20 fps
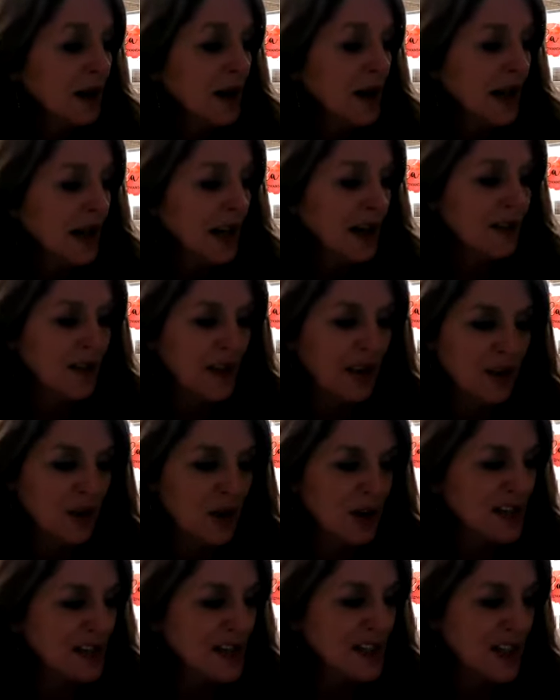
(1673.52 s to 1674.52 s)
if they've
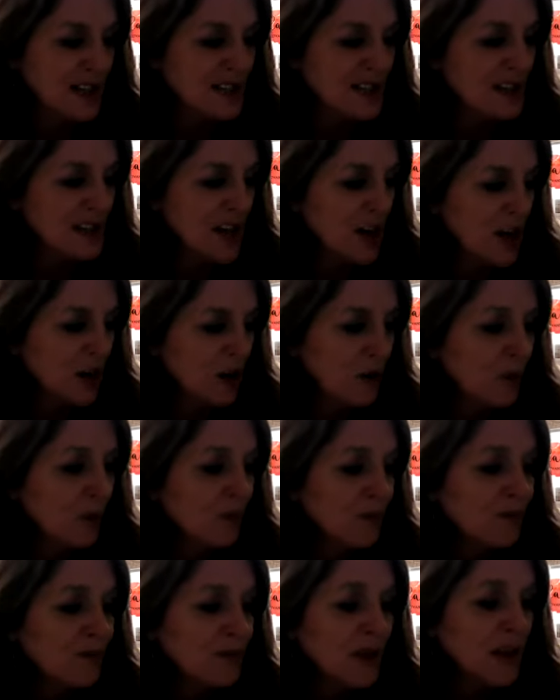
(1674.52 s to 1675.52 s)
already done so,
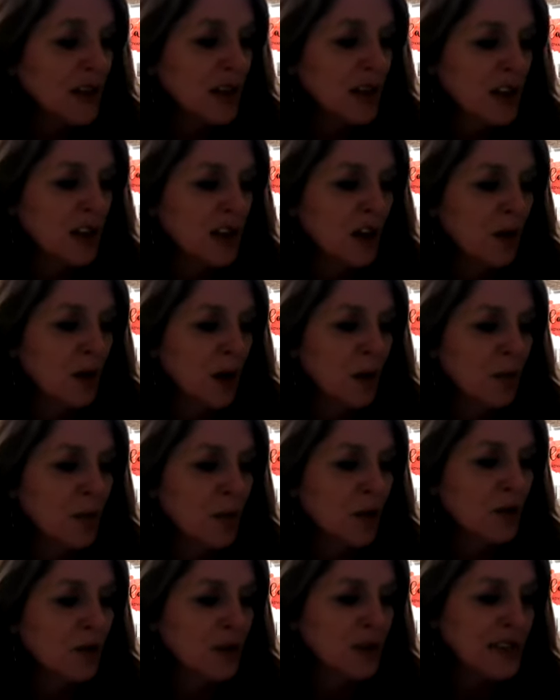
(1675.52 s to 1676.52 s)

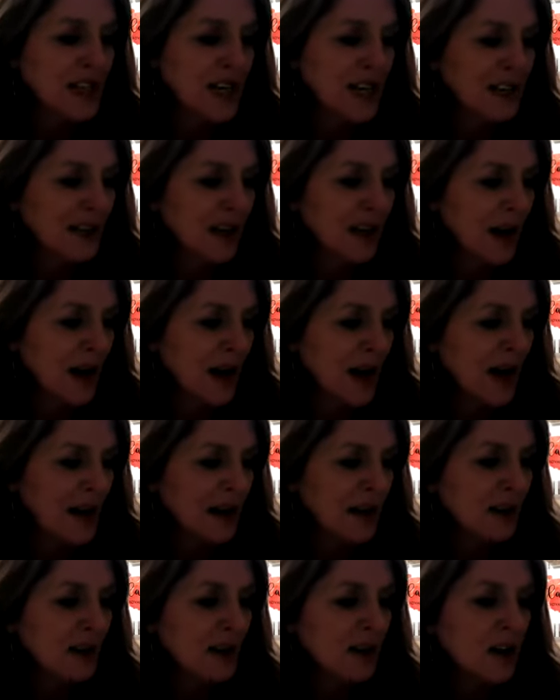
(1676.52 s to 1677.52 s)
approval deadline,